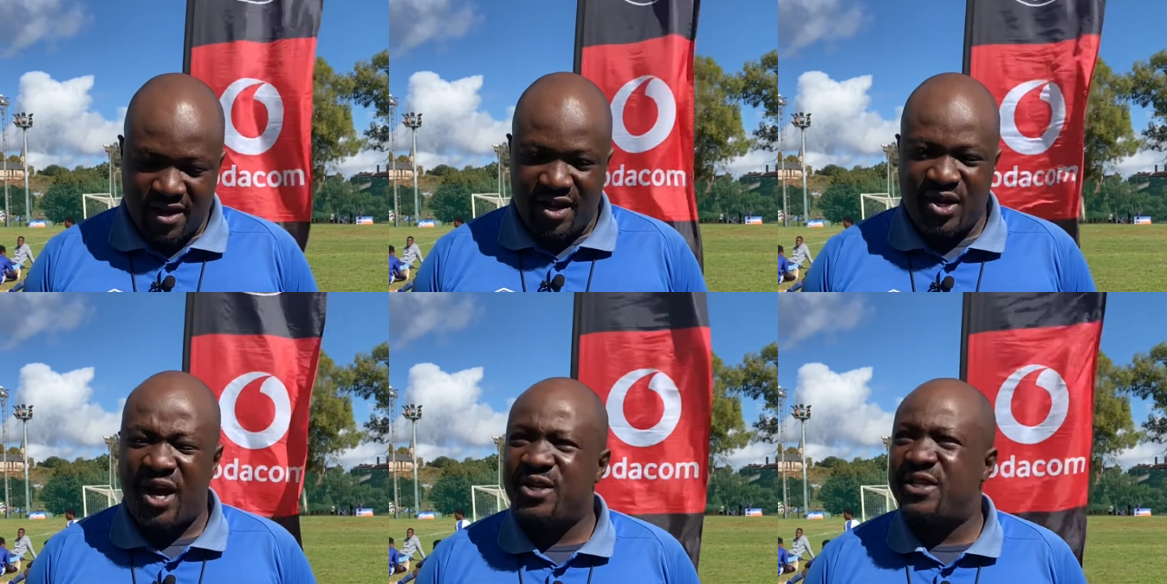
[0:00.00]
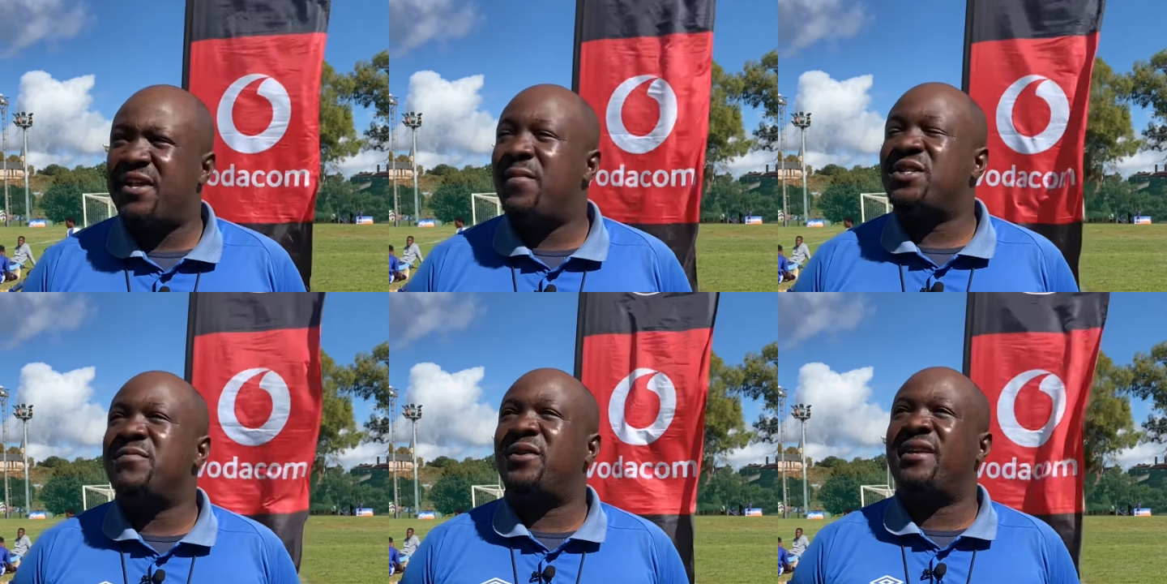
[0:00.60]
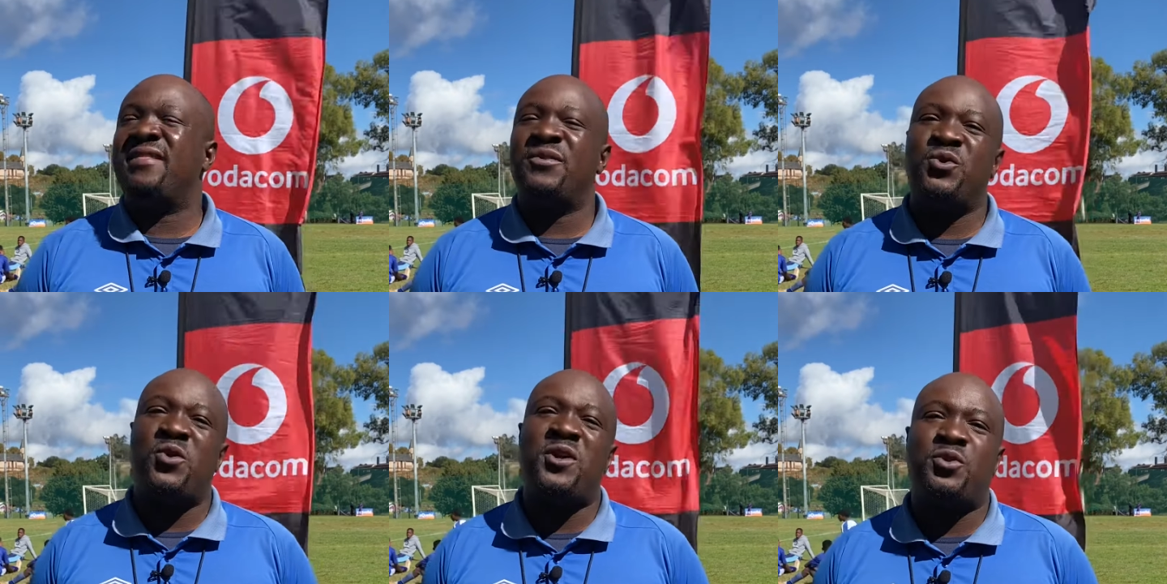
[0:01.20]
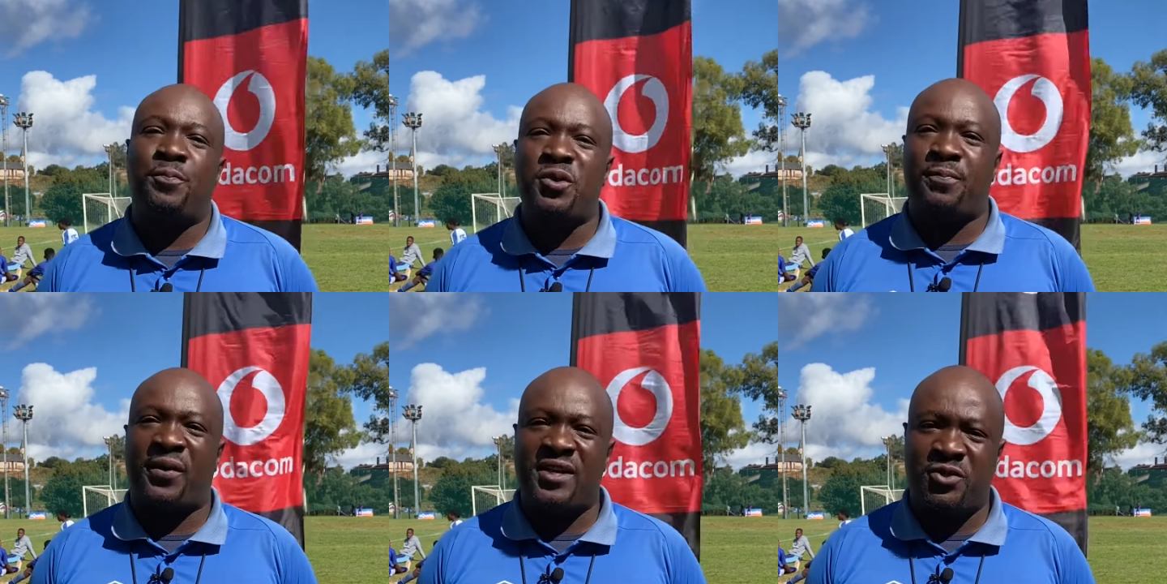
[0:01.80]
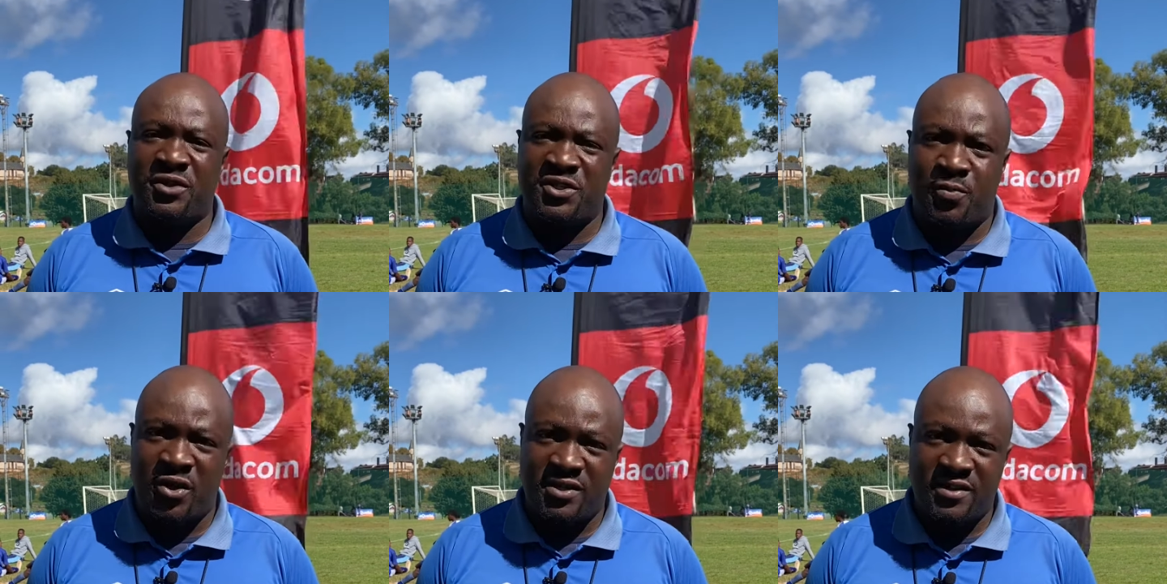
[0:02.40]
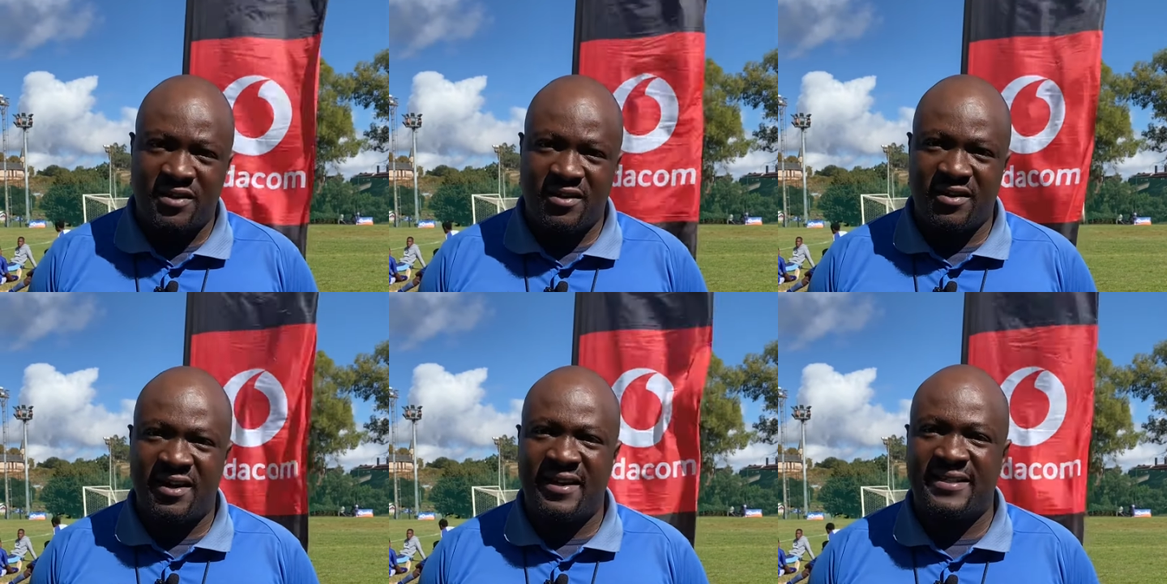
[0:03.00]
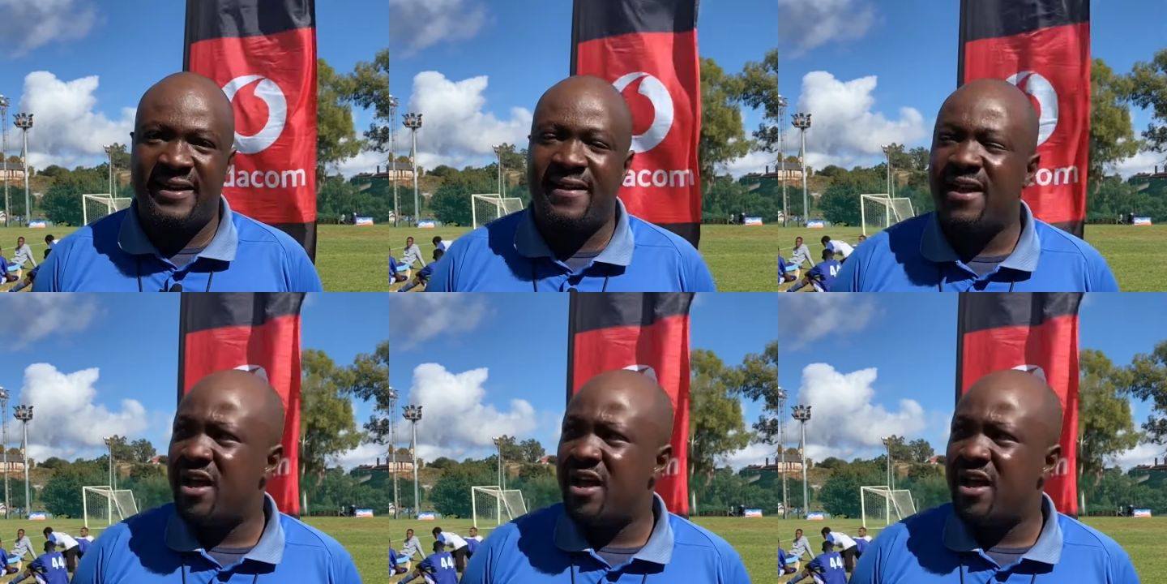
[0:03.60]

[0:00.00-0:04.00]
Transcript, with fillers: Yeah, you see, the most important thing, we don't want to put pressure on these boys. You understand?